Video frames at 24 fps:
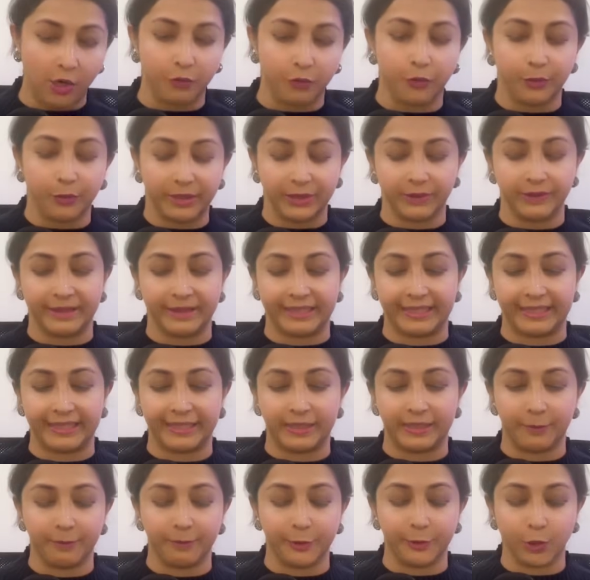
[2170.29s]
really
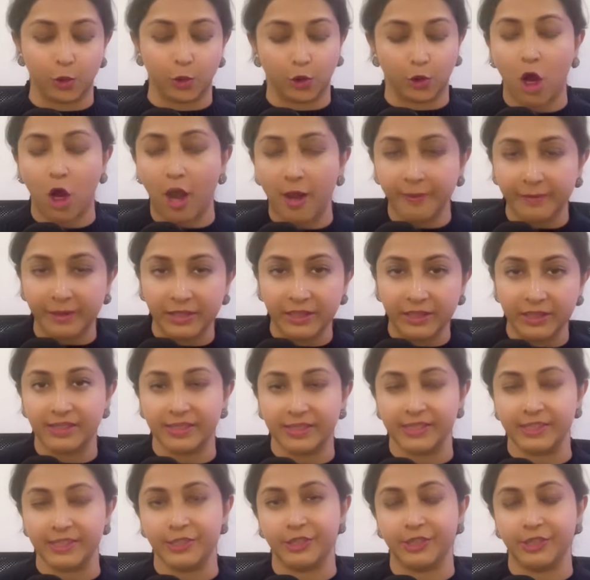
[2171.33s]
a pure
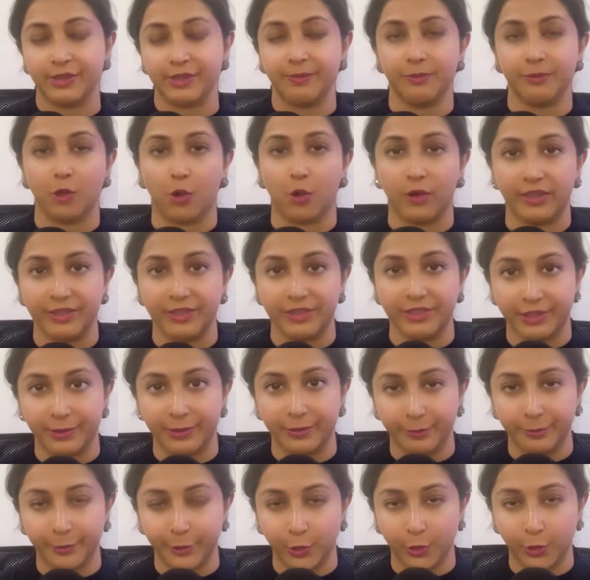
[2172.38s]
communist system, nor is it
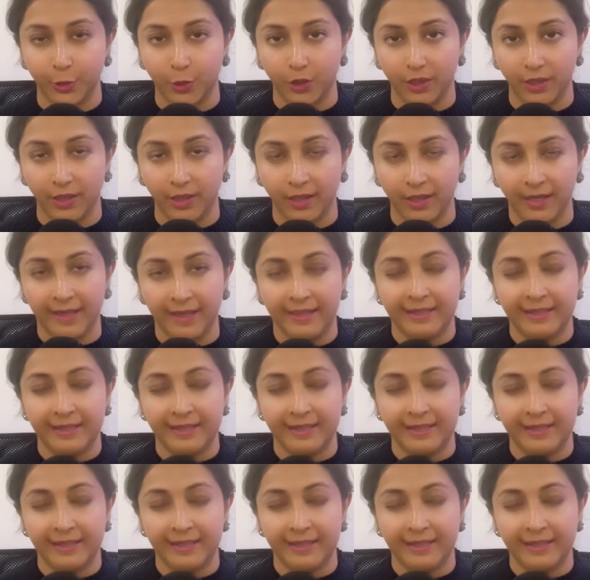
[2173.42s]
a pure